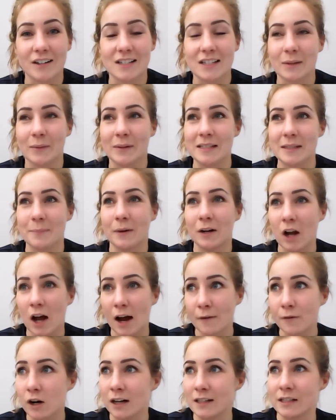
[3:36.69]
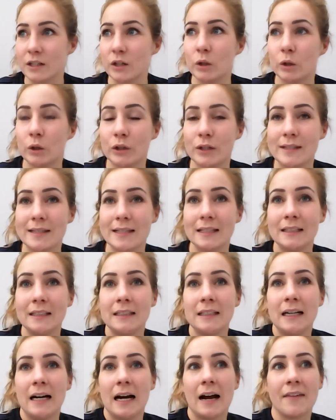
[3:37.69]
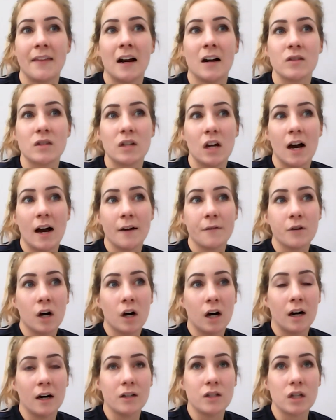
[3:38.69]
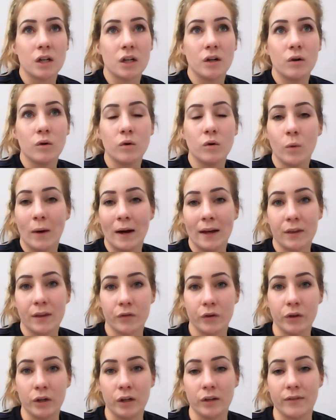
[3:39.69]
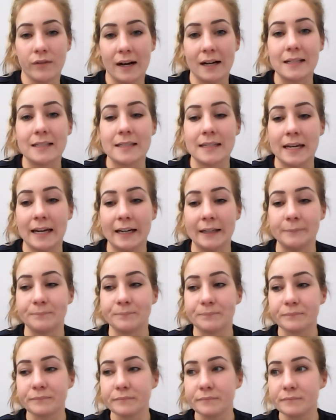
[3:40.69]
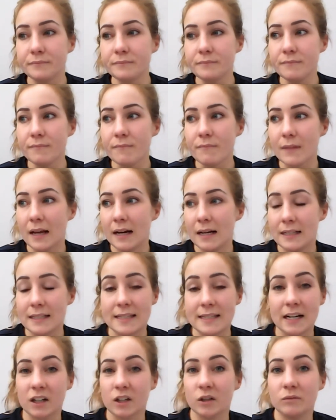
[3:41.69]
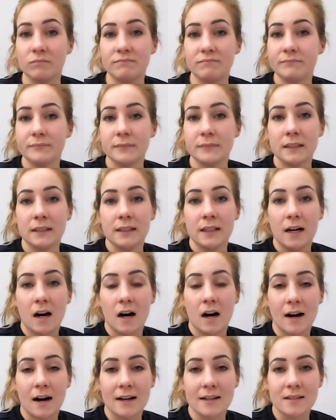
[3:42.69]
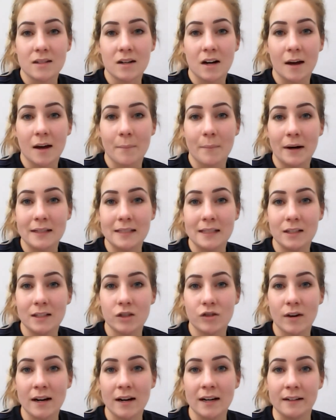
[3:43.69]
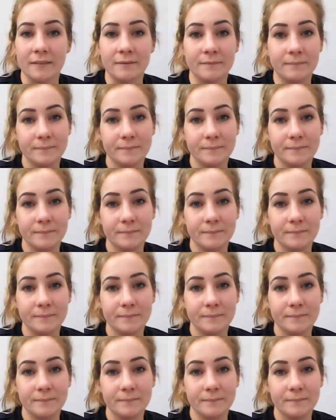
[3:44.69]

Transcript: So I did my lifeguarding course, and then I was a lifeguard all the way through university until I started my teacher training.